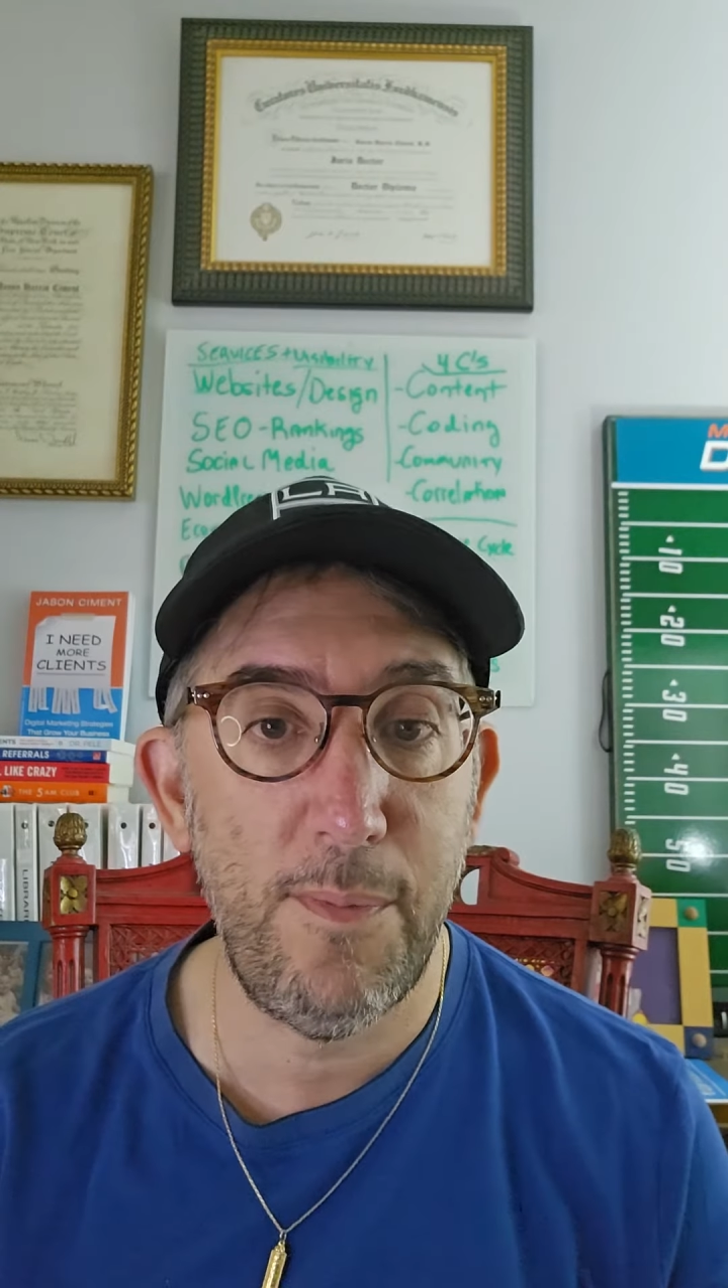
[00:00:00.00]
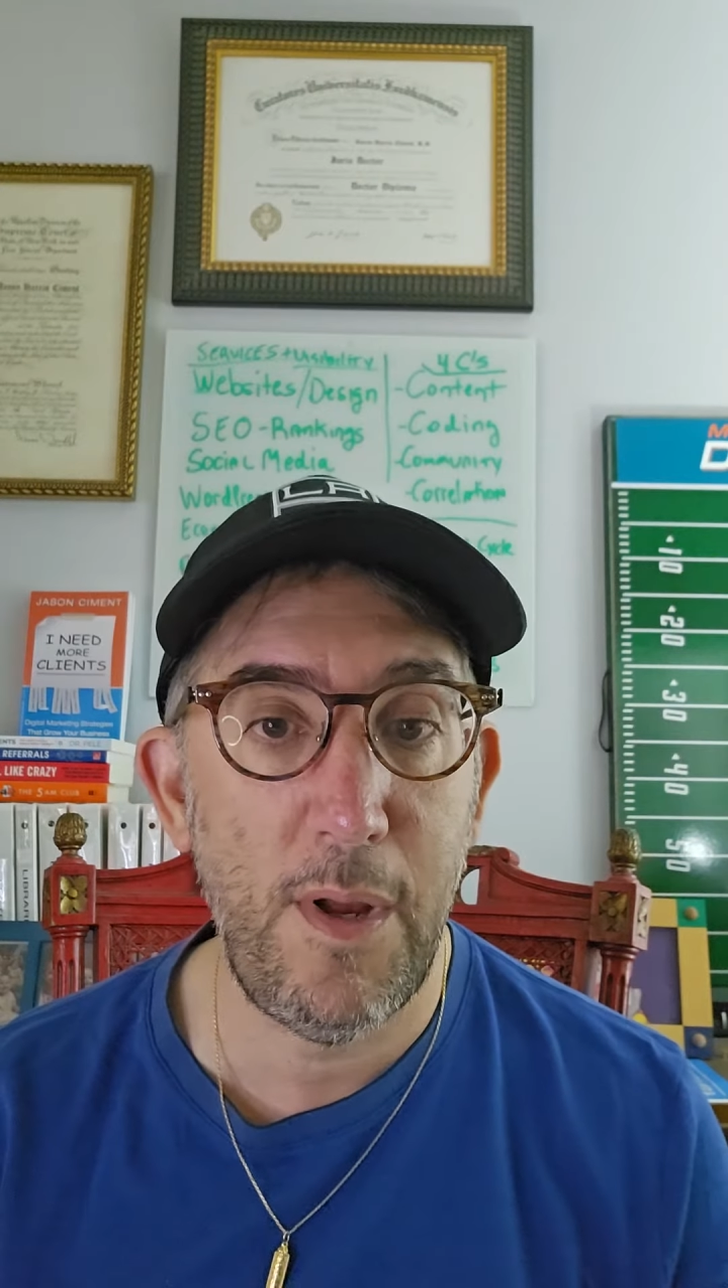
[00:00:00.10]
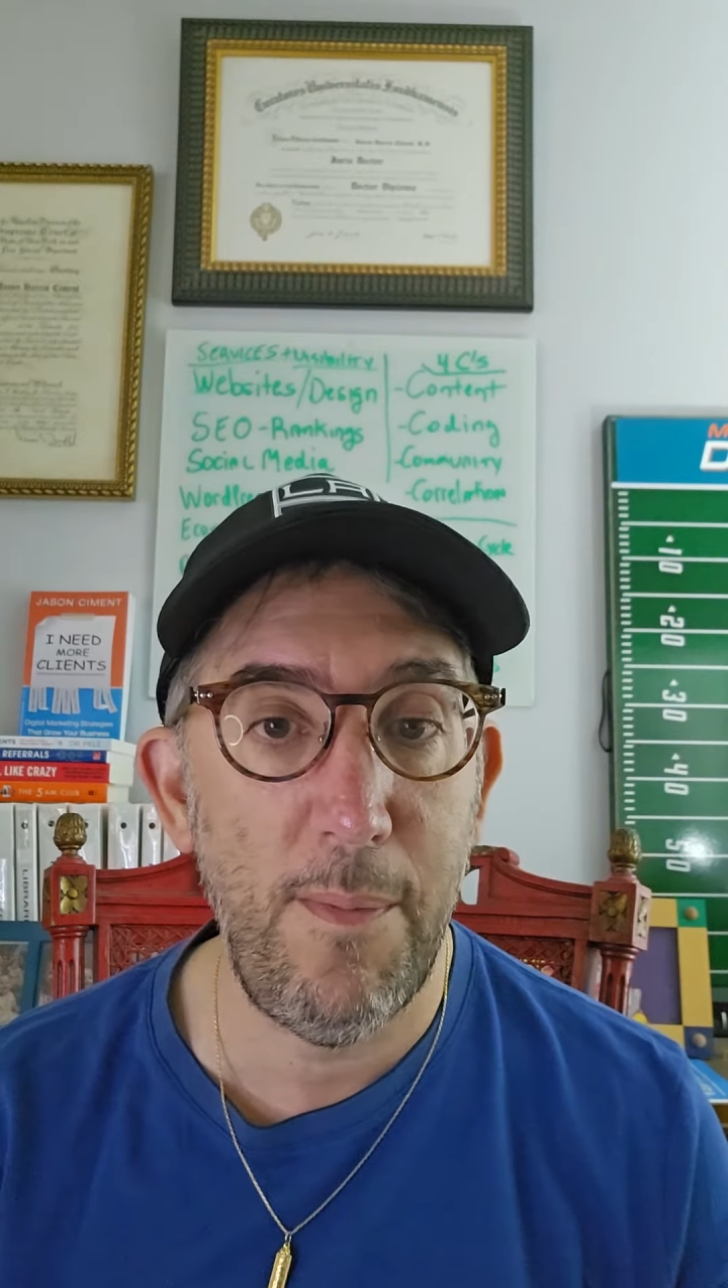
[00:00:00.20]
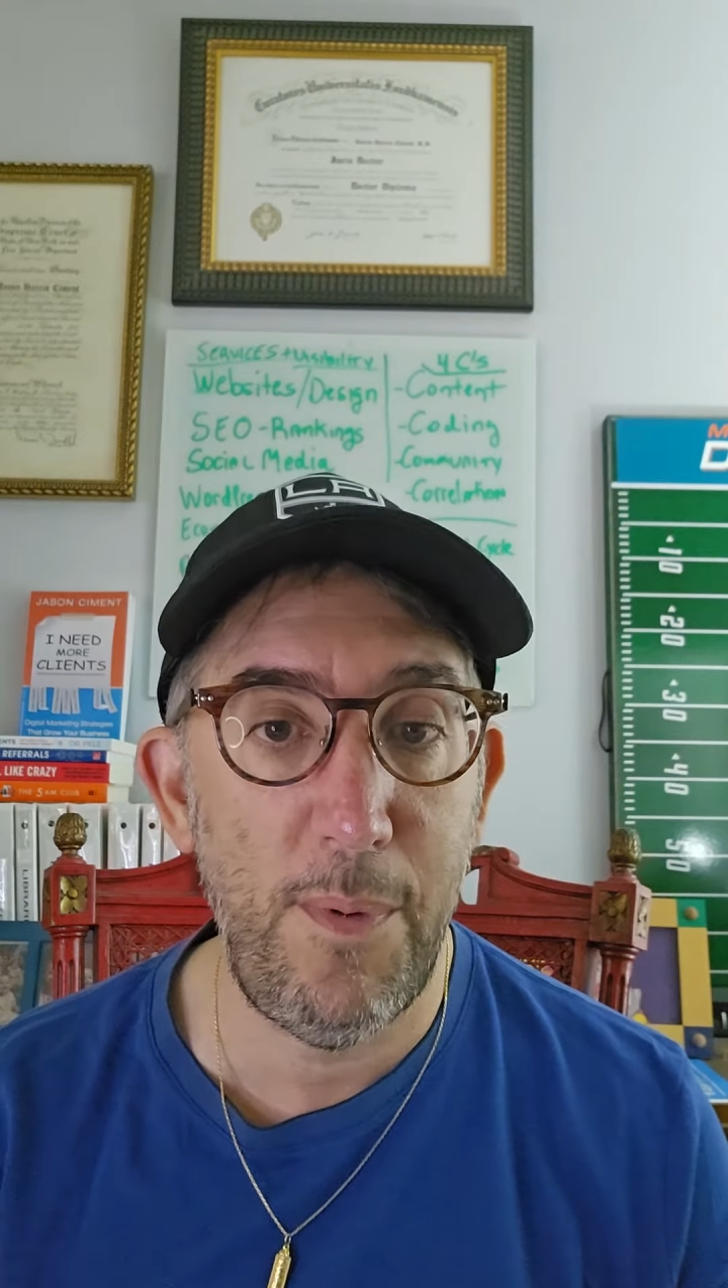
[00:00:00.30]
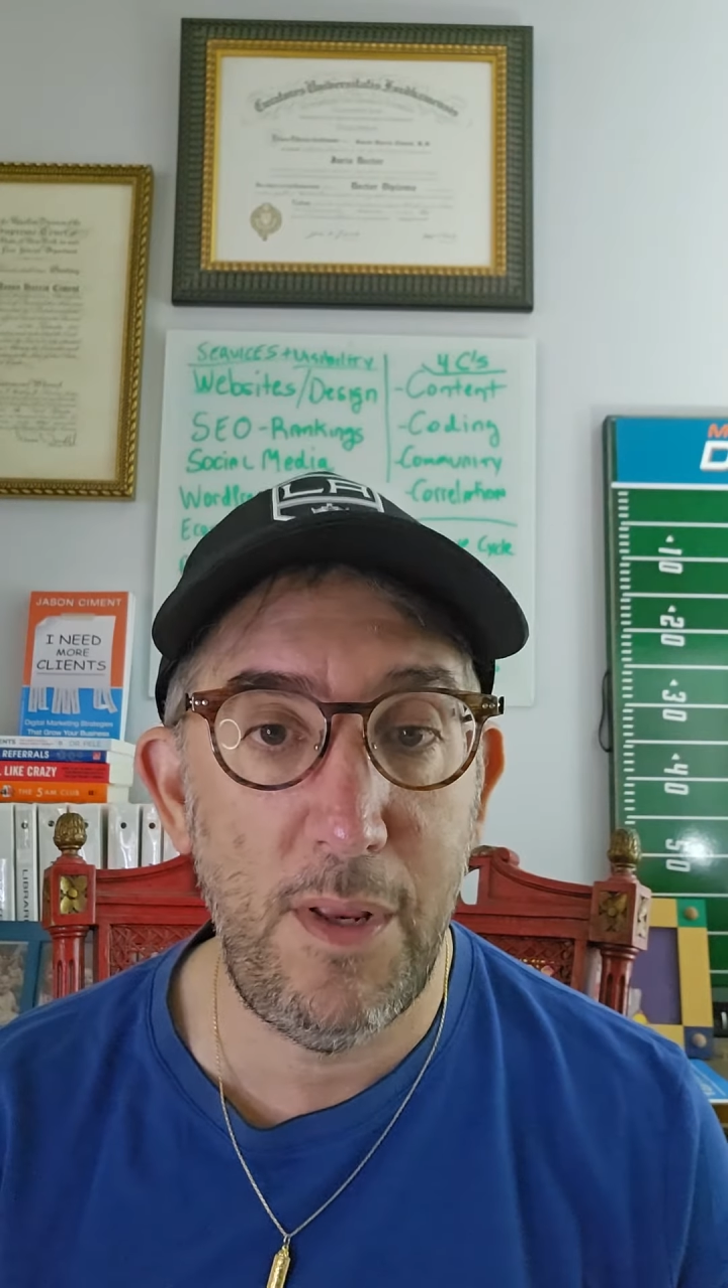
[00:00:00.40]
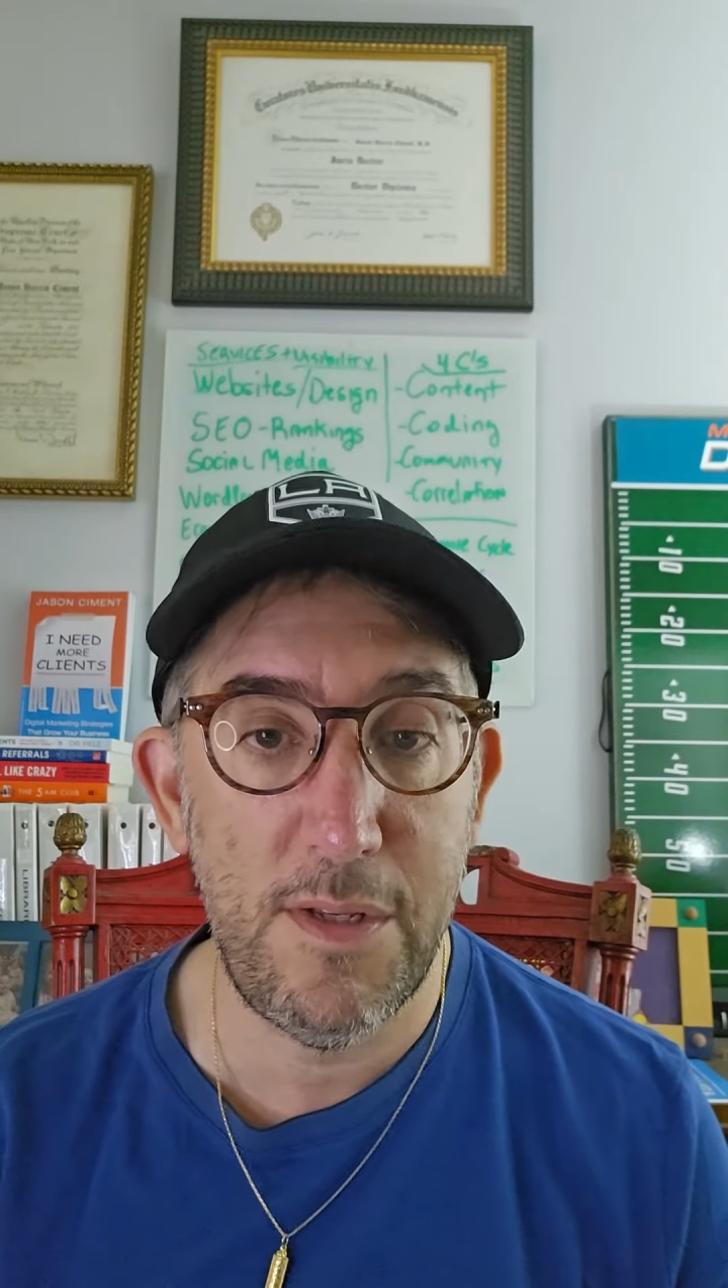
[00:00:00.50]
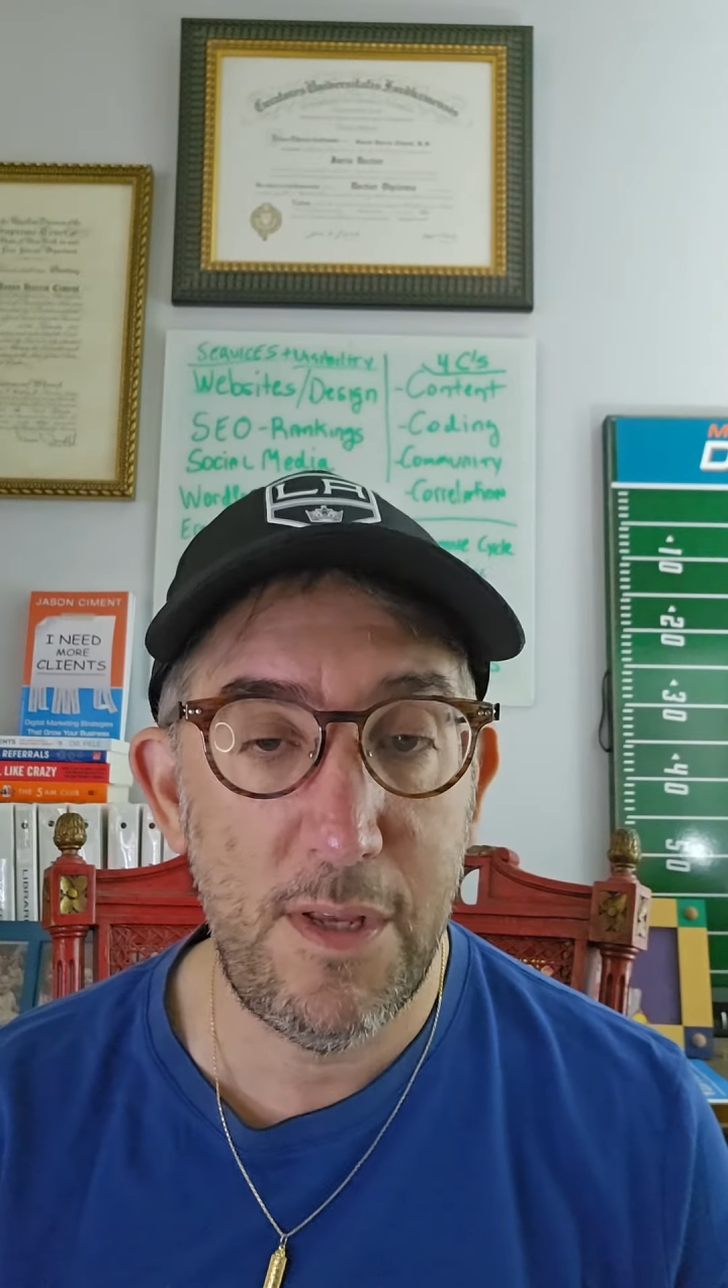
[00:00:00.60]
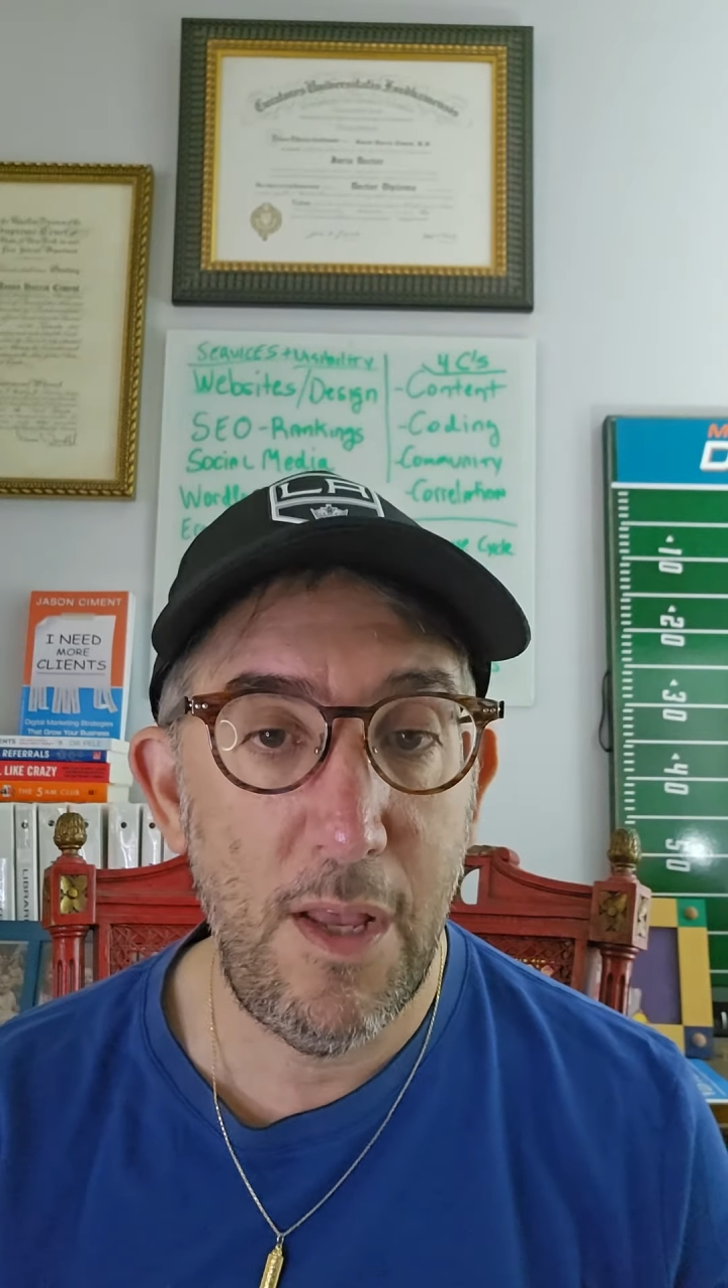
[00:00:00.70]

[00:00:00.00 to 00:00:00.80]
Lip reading: companies.